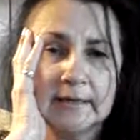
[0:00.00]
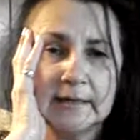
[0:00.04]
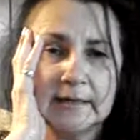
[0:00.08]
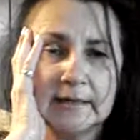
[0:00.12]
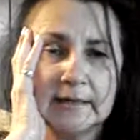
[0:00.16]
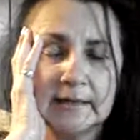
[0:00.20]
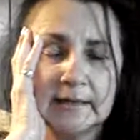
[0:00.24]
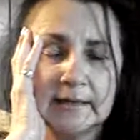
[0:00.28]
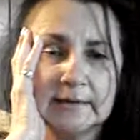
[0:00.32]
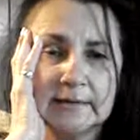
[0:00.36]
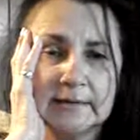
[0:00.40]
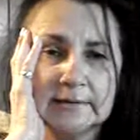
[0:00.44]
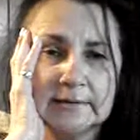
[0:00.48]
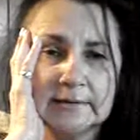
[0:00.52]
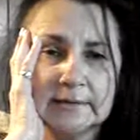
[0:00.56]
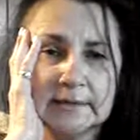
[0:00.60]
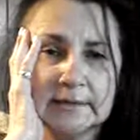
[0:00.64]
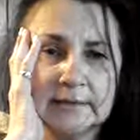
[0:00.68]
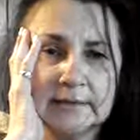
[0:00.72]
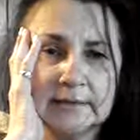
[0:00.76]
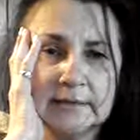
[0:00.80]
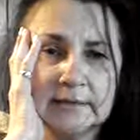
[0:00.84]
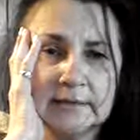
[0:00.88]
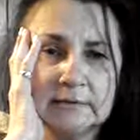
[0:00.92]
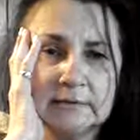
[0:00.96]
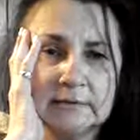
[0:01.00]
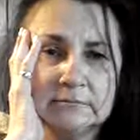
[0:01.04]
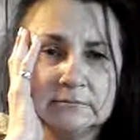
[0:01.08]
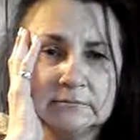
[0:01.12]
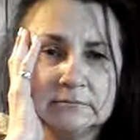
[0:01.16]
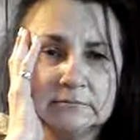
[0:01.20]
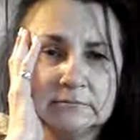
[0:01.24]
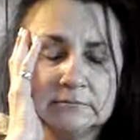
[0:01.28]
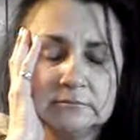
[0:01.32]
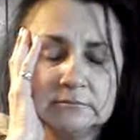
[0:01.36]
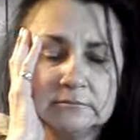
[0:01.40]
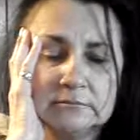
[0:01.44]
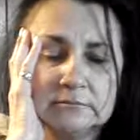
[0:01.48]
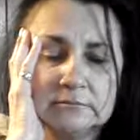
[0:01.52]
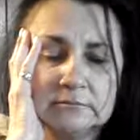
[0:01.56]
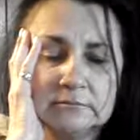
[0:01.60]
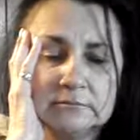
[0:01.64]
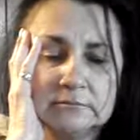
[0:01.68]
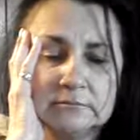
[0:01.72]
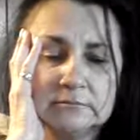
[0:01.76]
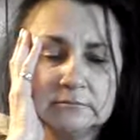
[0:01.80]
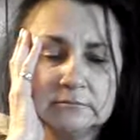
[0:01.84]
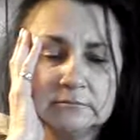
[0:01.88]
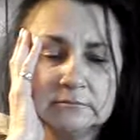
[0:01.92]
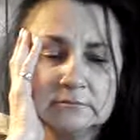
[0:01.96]
and uh,
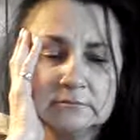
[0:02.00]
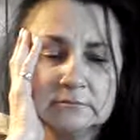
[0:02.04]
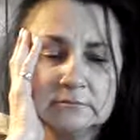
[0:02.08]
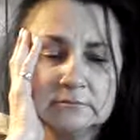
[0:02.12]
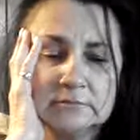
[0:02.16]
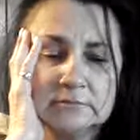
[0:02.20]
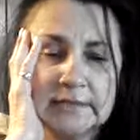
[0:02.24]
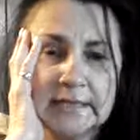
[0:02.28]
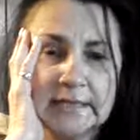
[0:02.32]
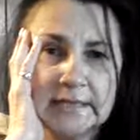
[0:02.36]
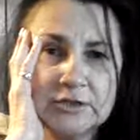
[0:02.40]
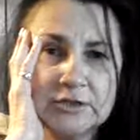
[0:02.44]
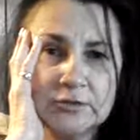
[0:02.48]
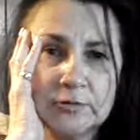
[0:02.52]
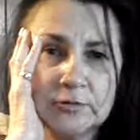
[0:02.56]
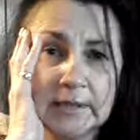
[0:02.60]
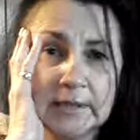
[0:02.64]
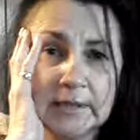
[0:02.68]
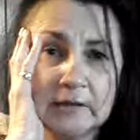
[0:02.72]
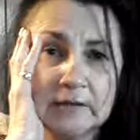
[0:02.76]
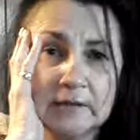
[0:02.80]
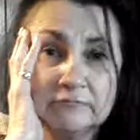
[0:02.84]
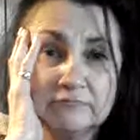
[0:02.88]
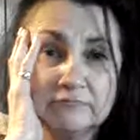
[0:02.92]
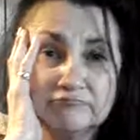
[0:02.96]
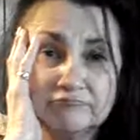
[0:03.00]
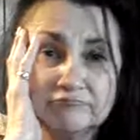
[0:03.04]
day 12.